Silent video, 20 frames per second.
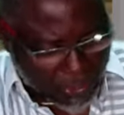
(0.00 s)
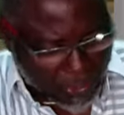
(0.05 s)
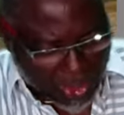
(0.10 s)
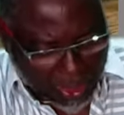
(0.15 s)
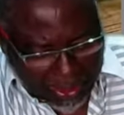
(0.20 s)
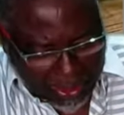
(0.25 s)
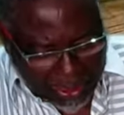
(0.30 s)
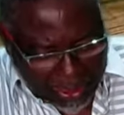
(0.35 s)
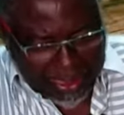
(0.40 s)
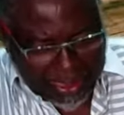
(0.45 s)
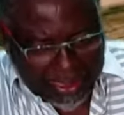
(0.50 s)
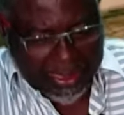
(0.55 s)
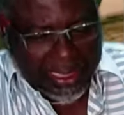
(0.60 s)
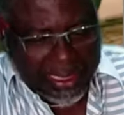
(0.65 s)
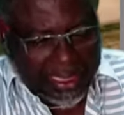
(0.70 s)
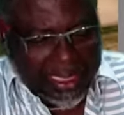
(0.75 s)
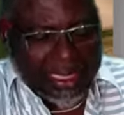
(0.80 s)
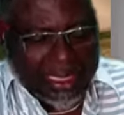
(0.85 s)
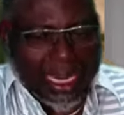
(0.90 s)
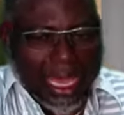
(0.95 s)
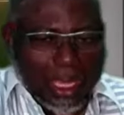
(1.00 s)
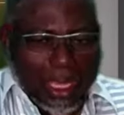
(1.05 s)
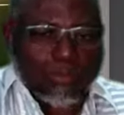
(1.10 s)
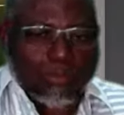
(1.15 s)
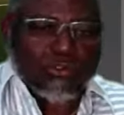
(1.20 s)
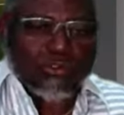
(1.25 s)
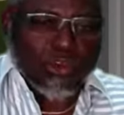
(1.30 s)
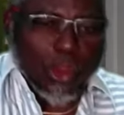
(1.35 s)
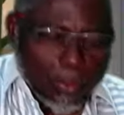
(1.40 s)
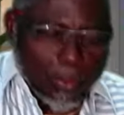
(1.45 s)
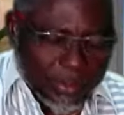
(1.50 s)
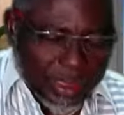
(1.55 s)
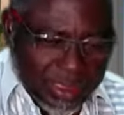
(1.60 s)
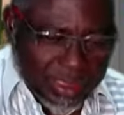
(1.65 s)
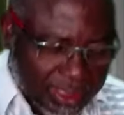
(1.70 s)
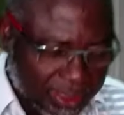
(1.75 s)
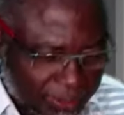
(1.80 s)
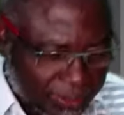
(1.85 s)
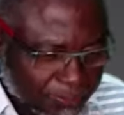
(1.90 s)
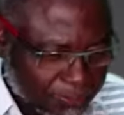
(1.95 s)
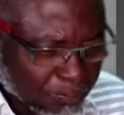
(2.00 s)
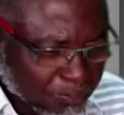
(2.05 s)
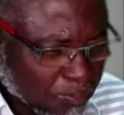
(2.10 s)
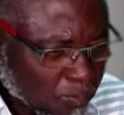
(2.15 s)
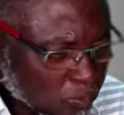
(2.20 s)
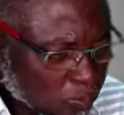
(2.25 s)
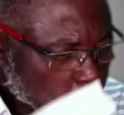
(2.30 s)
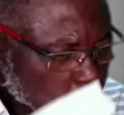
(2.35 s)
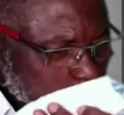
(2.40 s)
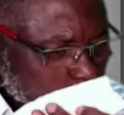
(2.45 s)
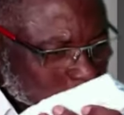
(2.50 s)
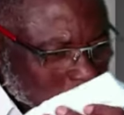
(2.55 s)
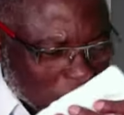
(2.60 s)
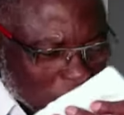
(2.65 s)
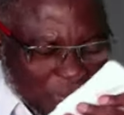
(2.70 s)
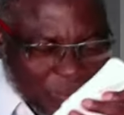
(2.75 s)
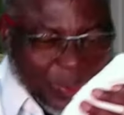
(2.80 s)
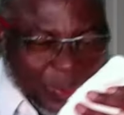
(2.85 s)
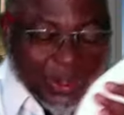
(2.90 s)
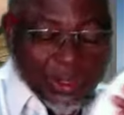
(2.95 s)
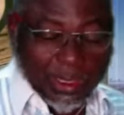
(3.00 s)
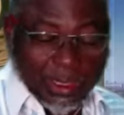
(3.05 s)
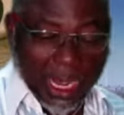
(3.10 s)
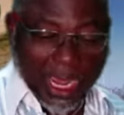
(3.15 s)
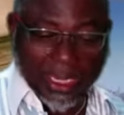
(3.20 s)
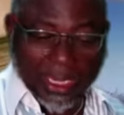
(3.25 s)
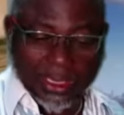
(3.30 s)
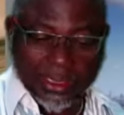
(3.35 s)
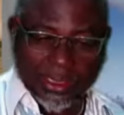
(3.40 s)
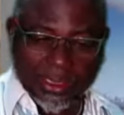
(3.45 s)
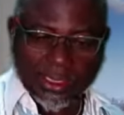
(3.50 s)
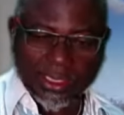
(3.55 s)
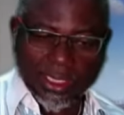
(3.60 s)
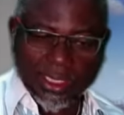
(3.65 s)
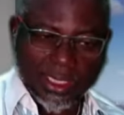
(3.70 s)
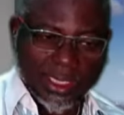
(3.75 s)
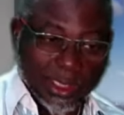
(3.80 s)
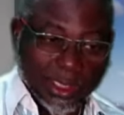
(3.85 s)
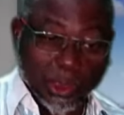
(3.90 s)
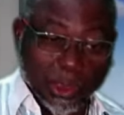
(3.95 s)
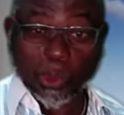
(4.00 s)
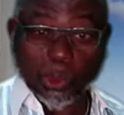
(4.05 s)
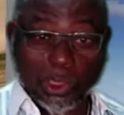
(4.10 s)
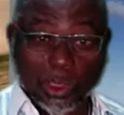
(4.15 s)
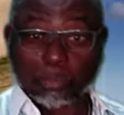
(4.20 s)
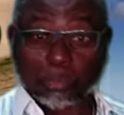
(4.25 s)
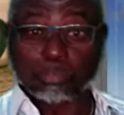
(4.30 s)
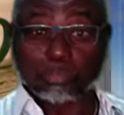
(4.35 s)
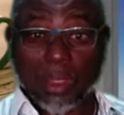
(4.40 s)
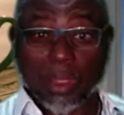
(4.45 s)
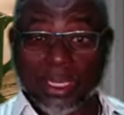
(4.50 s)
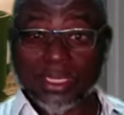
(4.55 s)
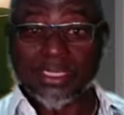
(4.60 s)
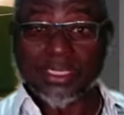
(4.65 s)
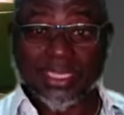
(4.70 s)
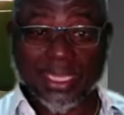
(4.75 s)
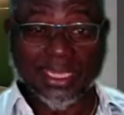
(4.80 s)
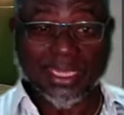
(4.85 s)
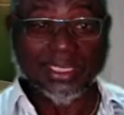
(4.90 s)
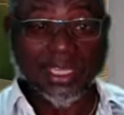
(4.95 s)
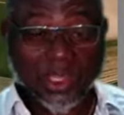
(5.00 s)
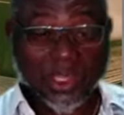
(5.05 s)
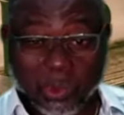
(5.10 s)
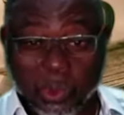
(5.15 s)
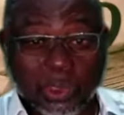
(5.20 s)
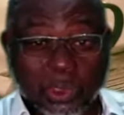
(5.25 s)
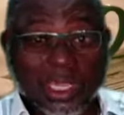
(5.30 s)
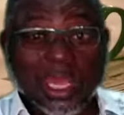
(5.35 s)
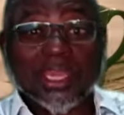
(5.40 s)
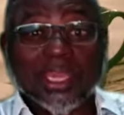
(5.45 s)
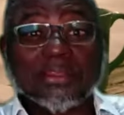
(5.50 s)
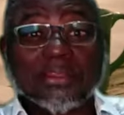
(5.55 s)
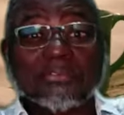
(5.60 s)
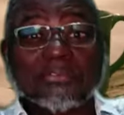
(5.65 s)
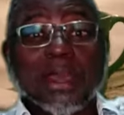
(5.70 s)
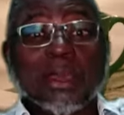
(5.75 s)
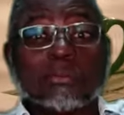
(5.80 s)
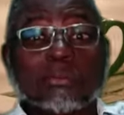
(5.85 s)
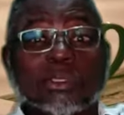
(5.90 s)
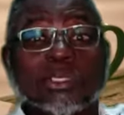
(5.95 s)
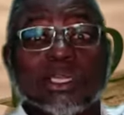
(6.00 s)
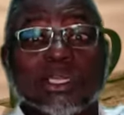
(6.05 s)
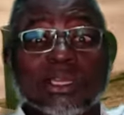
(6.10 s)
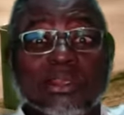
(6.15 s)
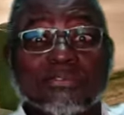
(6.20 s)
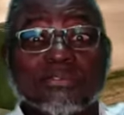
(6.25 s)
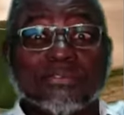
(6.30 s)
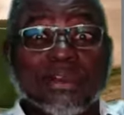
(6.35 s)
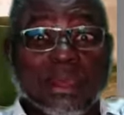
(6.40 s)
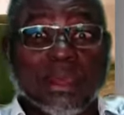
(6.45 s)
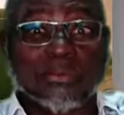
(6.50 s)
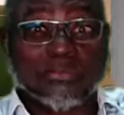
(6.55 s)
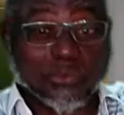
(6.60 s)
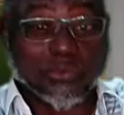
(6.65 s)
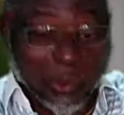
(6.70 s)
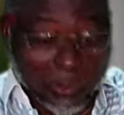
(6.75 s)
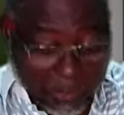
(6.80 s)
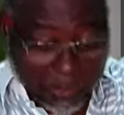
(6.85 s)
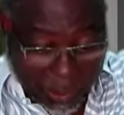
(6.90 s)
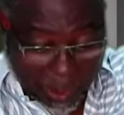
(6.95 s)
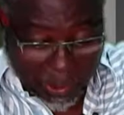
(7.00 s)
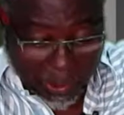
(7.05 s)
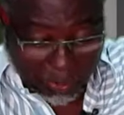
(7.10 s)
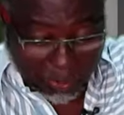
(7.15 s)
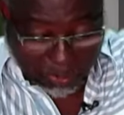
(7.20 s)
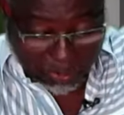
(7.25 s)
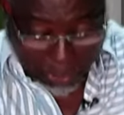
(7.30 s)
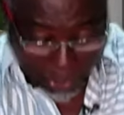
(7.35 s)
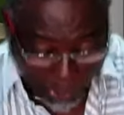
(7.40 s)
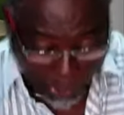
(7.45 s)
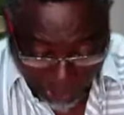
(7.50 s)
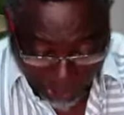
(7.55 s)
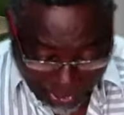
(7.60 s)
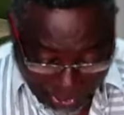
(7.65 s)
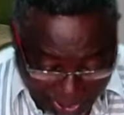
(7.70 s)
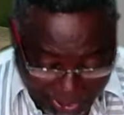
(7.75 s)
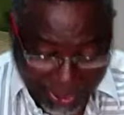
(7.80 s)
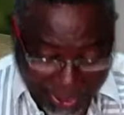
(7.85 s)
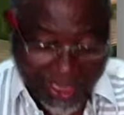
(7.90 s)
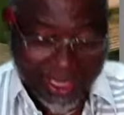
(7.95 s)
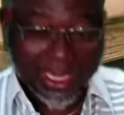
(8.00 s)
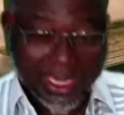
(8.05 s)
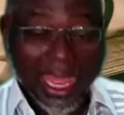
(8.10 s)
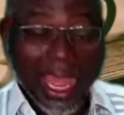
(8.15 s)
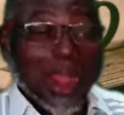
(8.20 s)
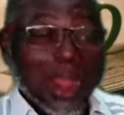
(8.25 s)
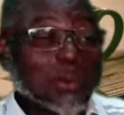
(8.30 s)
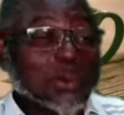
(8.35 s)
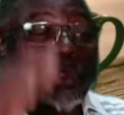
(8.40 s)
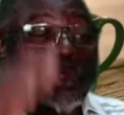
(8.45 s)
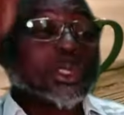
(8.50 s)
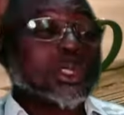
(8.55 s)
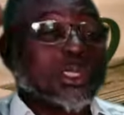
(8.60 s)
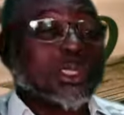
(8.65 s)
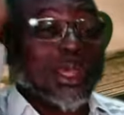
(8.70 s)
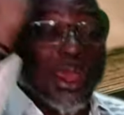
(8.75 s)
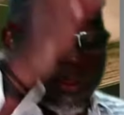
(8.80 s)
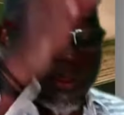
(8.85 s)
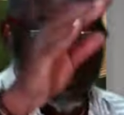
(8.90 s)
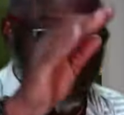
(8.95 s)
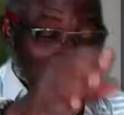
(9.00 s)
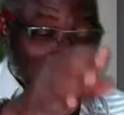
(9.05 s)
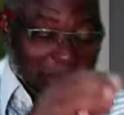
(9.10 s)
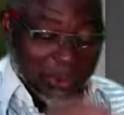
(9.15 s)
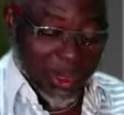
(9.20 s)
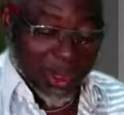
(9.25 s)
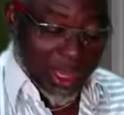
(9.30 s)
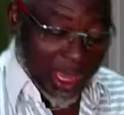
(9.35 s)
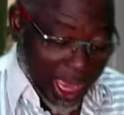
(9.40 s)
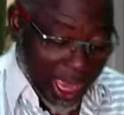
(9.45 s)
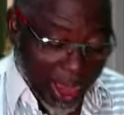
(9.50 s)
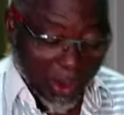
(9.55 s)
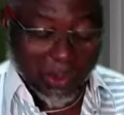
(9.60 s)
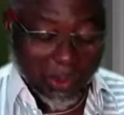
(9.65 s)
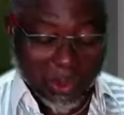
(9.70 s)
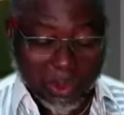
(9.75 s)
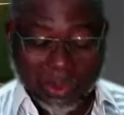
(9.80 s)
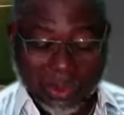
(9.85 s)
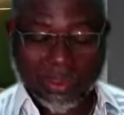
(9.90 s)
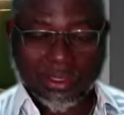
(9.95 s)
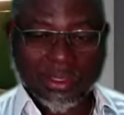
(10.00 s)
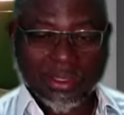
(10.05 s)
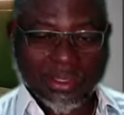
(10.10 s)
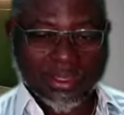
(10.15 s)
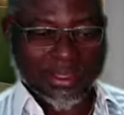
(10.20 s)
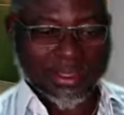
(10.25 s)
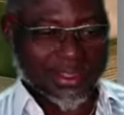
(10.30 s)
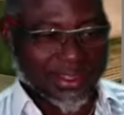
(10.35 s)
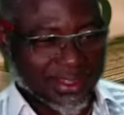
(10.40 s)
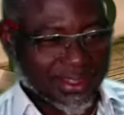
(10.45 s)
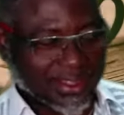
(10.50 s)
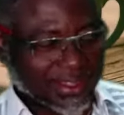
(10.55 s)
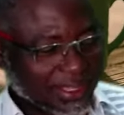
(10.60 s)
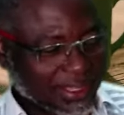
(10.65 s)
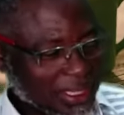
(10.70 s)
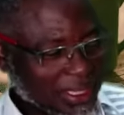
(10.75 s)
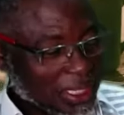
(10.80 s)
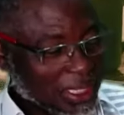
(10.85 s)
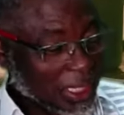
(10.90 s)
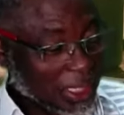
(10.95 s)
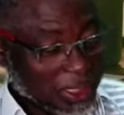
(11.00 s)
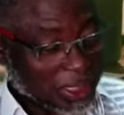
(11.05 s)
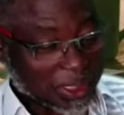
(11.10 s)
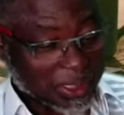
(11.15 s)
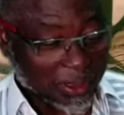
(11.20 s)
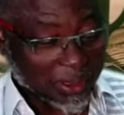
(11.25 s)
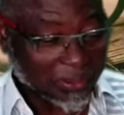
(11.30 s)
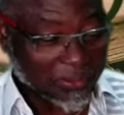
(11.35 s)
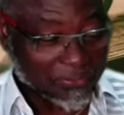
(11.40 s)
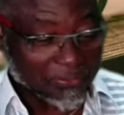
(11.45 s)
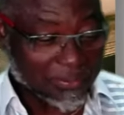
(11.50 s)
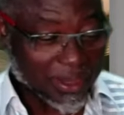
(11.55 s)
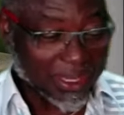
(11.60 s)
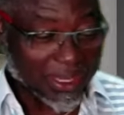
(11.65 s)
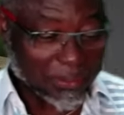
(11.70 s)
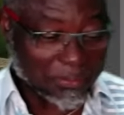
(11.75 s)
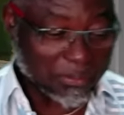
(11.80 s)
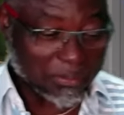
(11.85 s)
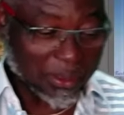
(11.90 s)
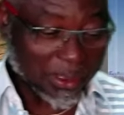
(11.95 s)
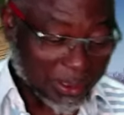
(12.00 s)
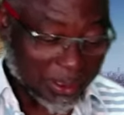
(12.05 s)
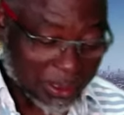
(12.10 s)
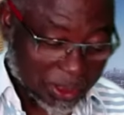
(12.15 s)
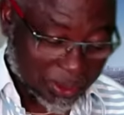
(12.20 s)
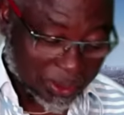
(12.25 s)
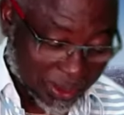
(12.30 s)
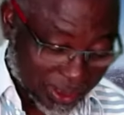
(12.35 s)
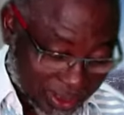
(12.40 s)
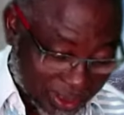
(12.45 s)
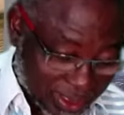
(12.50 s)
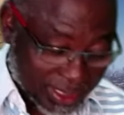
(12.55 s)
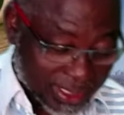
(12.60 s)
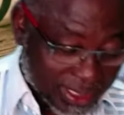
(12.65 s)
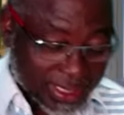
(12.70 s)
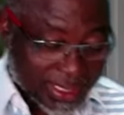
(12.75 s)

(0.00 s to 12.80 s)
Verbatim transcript: felt sick, like vomiting. You cried. You repented. You said, if I'm delivered from this boat, I will serve you. I will. A son of mine in ministry